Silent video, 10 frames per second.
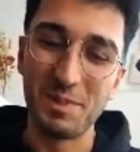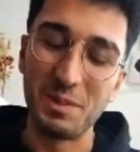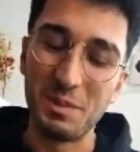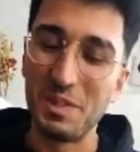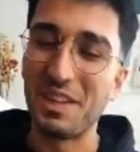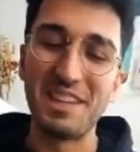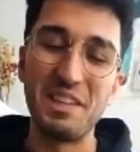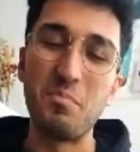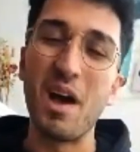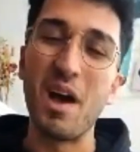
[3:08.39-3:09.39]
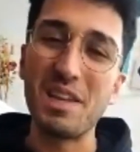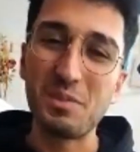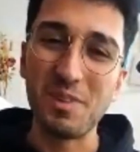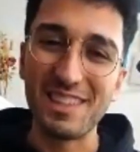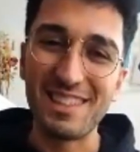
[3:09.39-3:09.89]
So not that it minds,
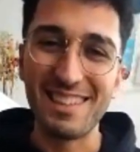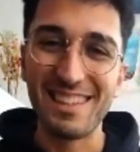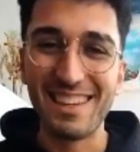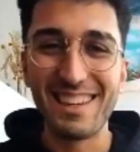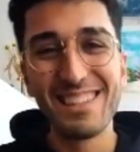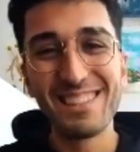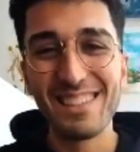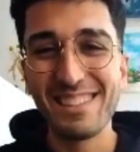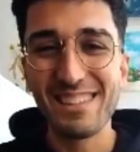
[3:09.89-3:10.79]
but it's.